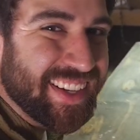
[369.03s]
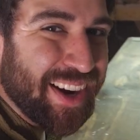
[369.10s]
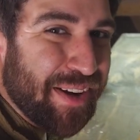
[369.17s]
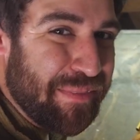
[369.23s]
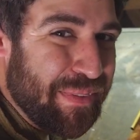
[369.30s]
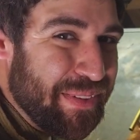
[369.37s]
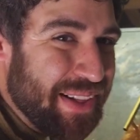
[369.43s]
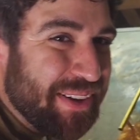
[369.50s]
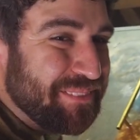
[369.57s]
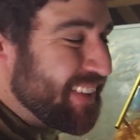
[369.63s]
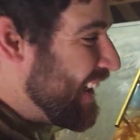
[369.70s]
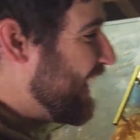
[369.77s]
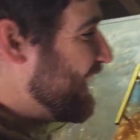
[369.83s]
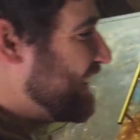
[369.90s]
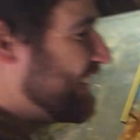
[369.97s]
Double
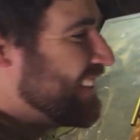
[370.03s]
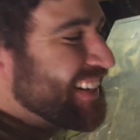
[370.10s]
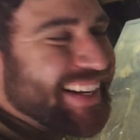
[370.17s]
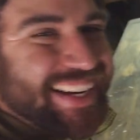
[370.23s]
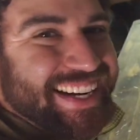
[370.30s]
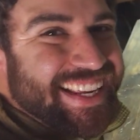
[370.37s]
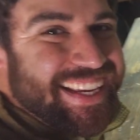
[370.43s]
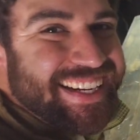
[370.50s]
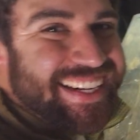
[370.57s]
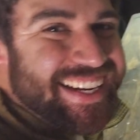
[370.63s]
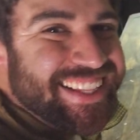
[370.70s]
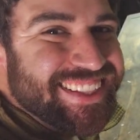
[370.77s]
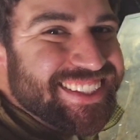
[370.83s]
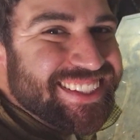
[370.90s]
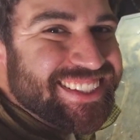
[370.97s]
update, look at it.
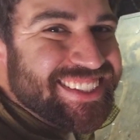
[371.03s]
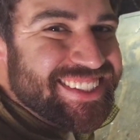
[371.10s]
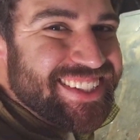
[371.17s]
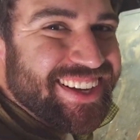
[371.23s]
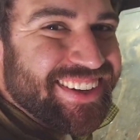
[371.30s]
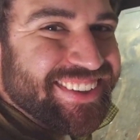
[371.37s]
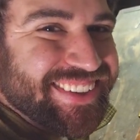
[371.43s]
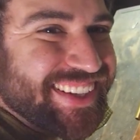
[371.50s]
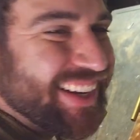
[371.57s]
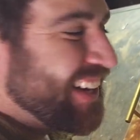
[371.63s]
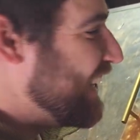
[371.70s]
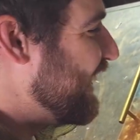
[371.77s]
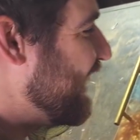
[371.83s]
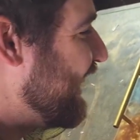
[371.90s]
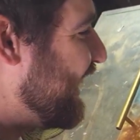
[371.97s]
It looks so
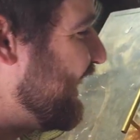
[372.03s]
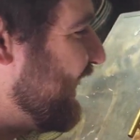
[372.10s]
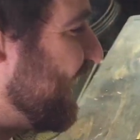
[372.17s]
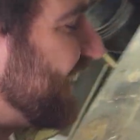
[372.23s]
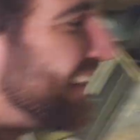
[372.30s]
good.